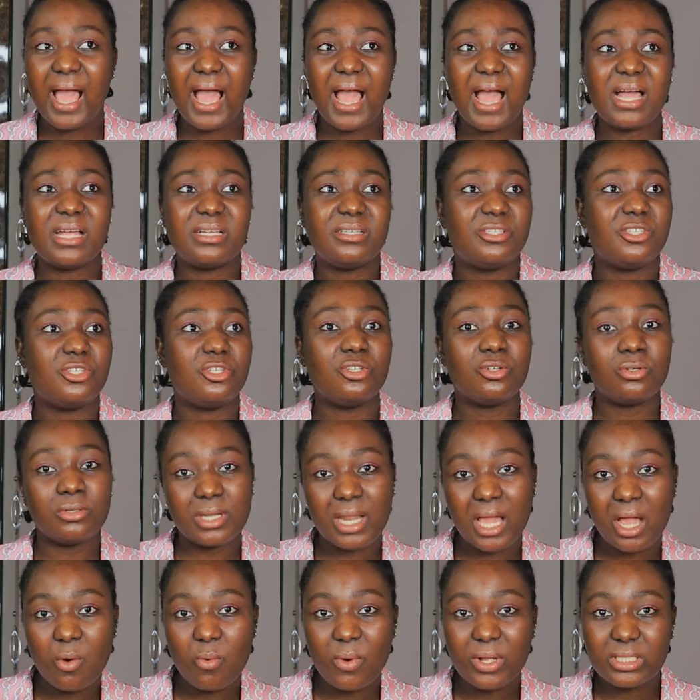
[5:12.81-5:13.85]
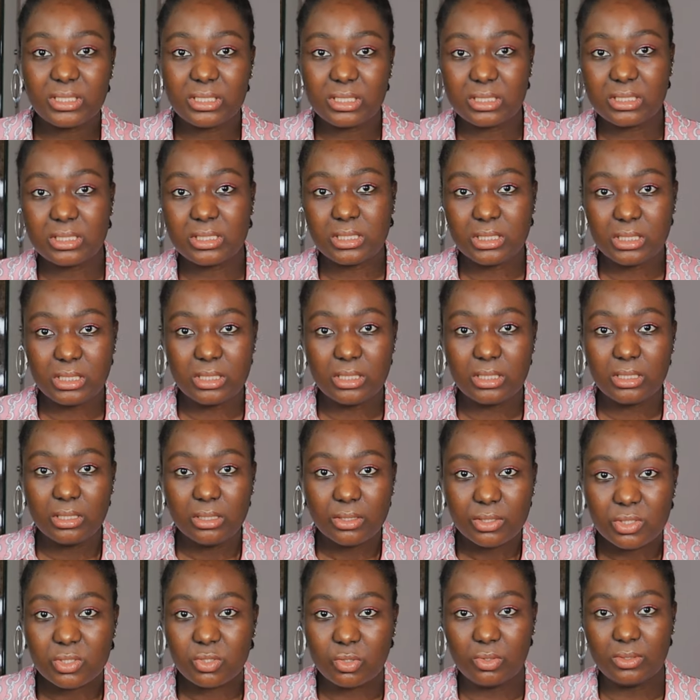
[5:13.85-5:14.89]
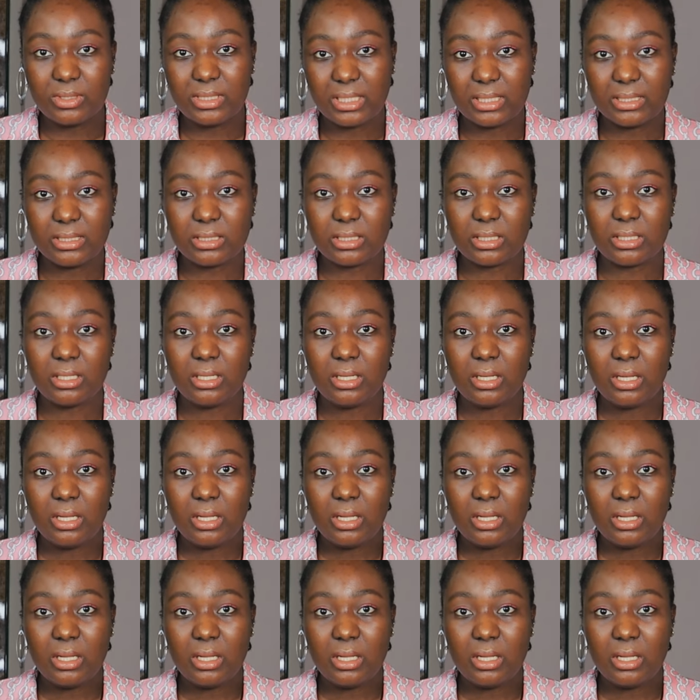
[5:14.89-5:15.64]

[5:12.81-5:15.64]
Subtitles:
And you know, now when they see students,